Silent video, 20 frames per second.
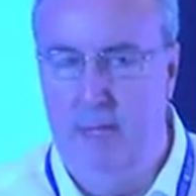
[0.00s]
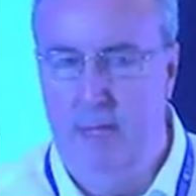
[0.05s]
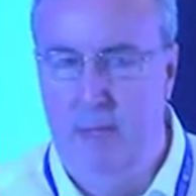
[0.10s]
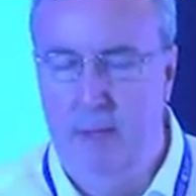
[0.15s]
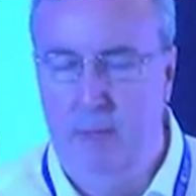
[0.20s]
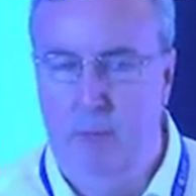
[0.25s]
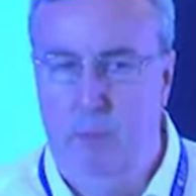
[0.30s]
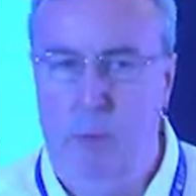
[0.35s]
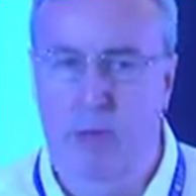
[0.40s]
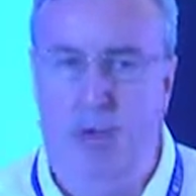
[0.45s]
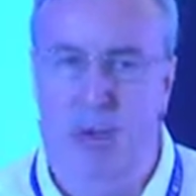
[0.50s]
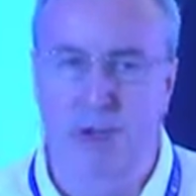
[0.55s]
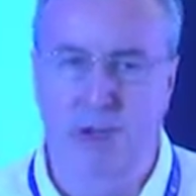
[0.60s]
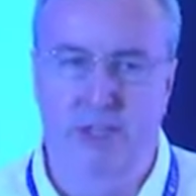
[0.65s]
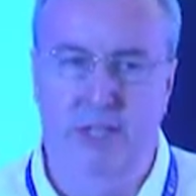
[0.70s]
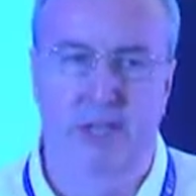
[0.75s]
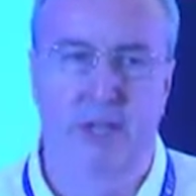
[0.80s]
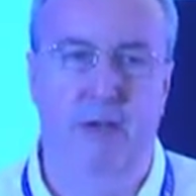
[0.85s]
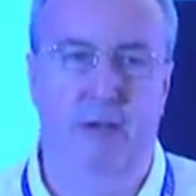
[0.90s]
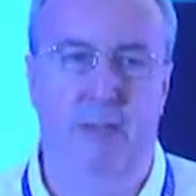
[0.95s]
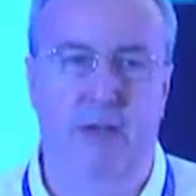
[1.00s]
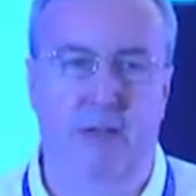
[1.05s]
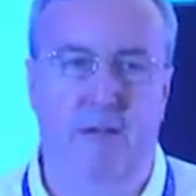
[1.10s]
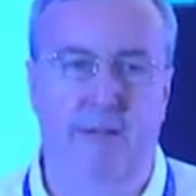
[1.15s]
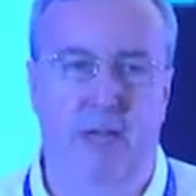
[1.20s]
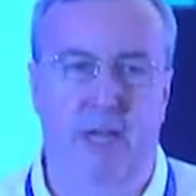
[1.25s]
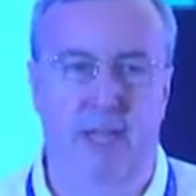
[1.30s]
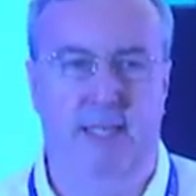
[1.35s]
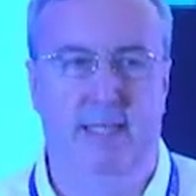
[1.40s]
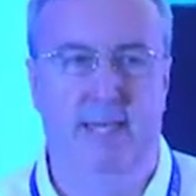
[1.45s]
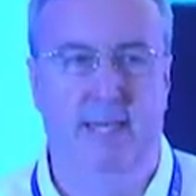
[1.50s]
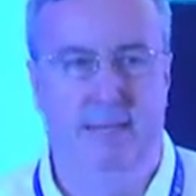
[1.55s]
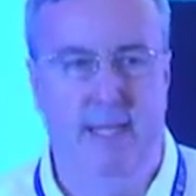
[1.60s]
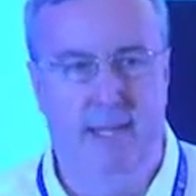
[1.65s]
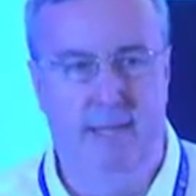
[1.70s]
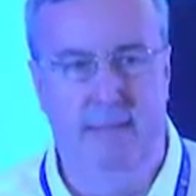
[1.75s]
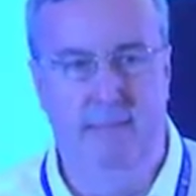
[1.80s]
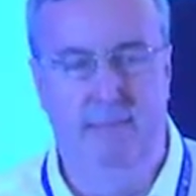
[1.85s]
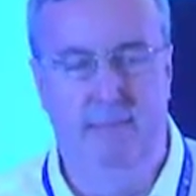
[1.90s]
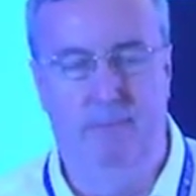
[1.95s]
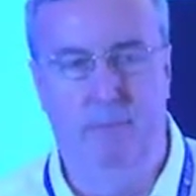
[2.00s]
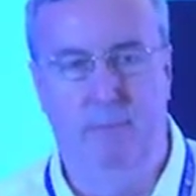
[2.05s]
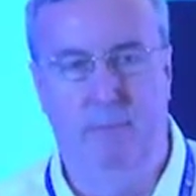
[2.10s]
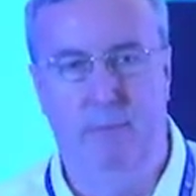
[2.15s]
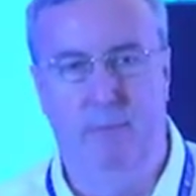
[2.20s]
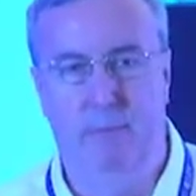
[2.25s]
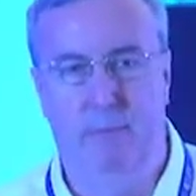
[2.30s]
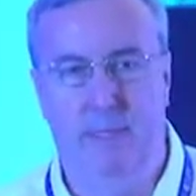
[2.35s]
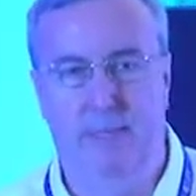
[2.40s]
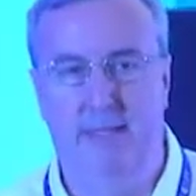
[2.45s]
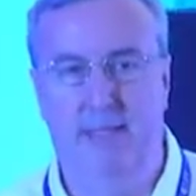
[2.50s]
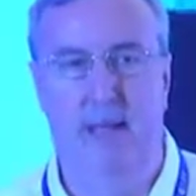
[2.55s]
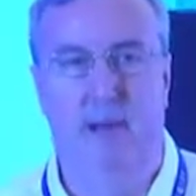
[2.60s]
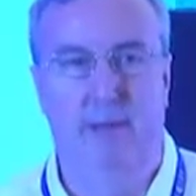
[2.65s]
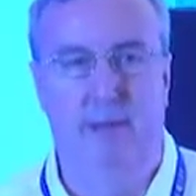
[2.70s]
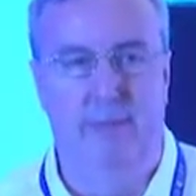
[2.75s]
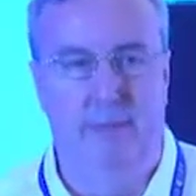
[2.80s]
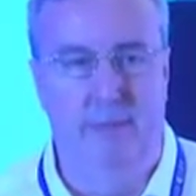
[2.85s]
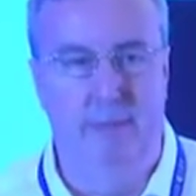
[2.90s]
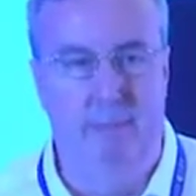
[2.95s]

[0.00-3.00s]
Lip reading: We are assuming, firstly, that there's no sort